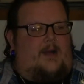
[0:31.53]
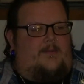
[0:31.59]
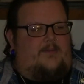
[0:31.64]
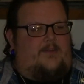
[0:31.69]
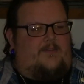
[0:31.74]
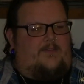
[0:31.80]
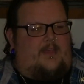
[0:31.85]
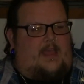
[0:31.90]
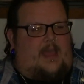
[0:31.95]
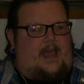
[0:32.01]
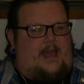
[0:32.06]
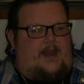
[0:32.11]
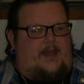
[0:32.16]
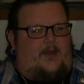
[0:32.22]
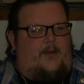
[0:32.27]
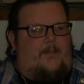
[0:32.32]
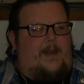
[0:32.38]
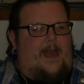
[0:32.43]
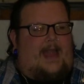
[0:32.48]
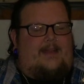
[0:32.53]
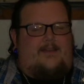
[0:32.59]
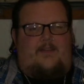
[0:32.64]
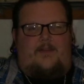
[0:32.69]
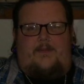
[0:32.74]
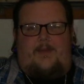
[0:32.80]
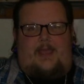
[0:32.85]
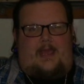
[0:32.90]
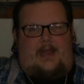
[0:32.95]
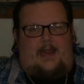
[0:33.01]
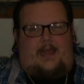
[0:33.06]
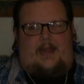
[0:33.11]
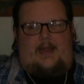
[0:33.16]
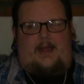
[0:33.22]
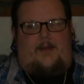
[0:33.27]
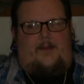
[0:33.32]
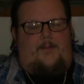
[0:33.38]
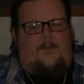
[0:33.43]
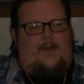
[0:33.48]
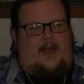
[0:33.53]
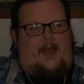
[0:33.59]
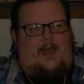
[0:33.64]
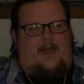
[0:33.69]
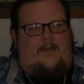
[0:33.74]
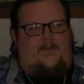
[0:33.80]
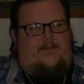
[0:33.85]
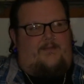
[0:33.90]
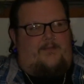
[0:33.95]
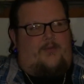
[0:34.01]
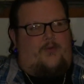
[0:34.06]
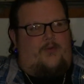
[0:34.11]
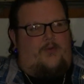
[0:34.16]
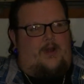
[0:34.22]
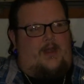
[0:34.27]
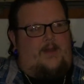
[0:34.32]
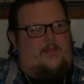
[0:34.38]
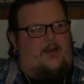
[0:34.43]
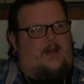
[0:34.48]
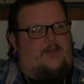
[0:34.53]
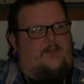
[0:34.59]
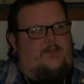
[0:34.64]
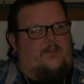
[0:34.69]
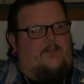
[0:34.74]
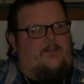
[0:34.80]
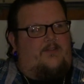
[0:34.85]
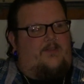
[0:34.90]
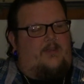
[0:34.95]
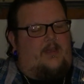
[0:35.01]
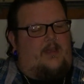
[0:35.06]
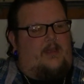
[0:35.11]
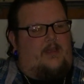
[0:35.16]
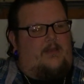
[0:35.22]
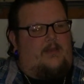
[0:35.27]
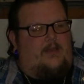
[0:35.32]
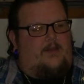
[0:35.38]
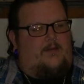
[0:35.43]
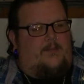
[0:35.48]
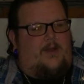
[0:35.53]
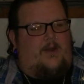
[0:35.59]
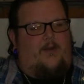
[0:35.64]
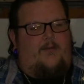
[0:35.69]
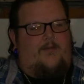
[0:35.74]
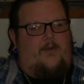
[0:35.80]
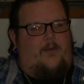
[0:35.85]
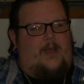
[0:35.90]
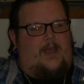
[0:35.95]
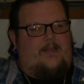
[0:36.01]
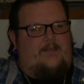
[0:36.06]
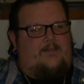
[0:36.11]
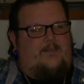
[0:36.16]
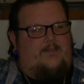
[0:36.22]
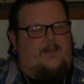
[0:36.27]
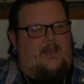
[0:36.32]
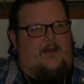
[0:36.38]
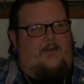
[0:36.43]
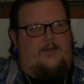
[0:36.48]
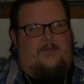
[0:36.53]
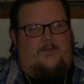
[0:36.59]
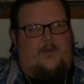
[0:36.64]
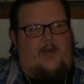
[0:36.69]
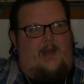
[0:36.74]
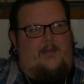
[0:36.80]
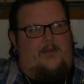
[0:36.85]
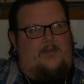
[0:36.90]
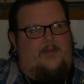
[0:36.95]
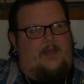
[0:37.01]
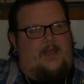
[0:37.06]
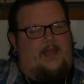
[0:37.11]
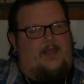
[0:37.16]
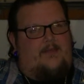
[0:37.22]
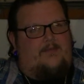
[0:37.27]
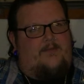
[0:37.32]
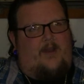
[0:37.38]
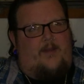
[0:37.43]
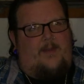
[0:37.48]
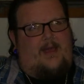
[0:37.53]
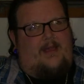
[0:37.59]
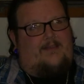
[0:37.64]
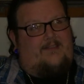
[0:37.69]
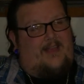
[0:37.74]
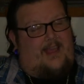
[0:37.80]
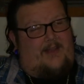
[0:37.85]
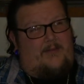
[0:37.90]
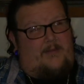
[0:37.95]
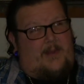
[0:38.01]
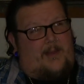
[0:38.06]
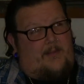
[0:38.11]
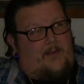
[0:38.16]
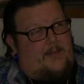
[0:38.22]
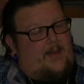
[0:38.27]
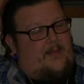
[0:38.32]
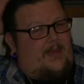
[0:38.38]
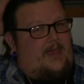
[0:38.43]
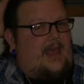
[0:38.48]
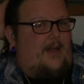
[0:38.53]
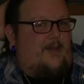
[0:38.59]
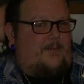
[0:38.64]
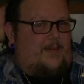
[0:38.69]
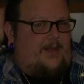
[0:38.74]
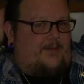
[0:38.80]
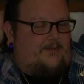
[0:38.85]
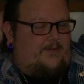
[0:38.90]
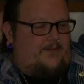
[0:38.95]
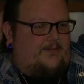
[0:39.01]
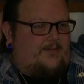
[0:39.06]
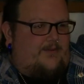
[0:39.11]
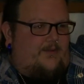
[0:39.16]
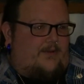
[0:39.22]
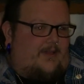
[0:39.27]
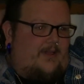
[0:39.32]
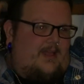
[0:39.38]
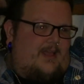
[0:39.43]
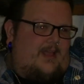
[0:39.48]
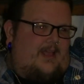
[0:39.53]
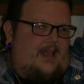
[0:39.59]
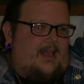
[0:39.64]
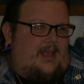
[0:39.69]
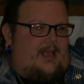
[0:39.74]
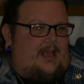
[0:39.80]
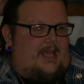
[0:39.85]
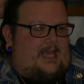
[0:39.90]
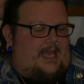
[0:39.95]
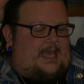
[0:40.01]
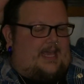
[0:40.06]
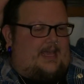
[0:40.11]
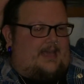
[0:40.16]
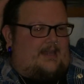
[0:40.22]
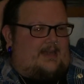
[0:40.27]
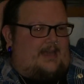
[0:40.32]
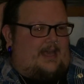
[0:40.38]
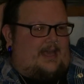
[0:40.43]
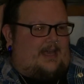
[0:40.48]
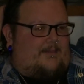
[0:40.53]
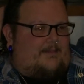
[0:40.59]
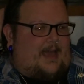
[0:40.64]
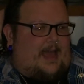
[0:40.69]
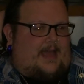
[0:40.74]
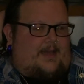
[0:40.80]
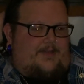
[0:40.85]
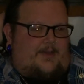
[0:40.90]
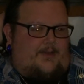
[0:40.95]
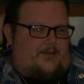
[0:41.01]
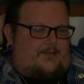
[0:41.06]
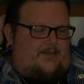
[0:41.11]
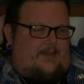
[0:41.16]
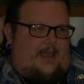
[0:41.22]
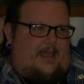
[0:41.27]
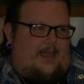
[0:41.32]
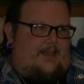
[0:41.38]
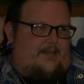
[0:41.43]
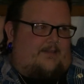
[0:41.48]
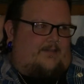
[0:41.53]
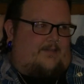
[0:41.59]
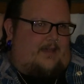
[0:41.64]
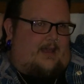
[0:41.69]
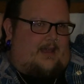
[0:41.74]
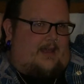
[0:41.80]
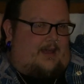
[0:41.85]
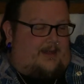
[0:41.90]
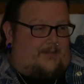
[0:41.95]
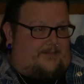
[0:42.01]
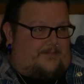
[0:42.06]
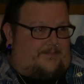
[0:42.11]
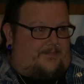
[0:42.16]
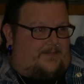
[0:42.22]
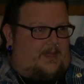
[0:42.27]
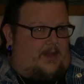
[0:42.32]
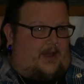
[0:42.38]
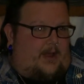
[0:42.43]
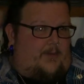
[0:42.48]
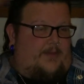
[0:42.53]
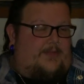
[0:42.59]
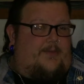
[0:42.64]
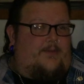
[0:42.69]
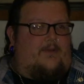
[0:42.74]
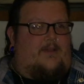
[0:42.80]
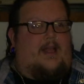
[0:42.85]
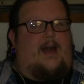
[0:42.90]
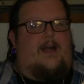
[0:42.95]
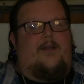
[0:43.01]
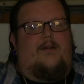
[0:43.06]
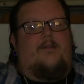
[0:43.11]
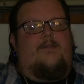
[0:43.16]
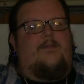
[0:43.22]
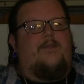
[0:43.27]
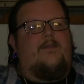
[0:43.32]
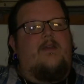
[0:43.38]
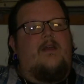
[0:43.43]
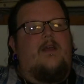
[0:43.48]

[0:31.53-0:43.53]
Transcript: Just to kind of go back to the beginning, I've pretty much, you know, been overweight since I was probably, as far back as I can remember, maybe elementary school. And back in those days, you know, I went through a lot of